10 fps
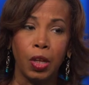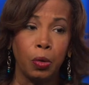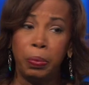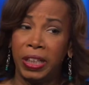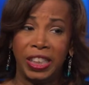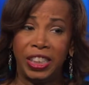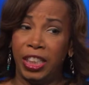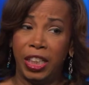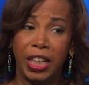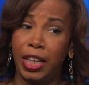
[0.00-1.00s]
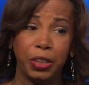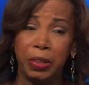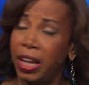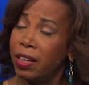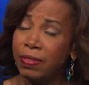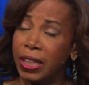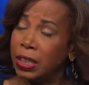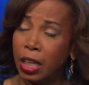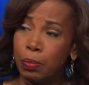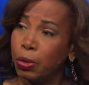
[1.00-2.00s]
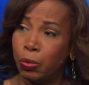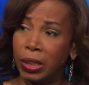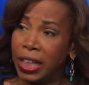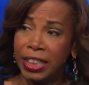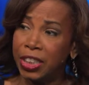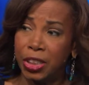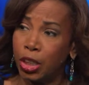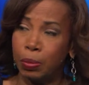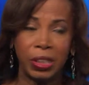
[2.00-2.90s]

No, because she and I don't have that type of relationship.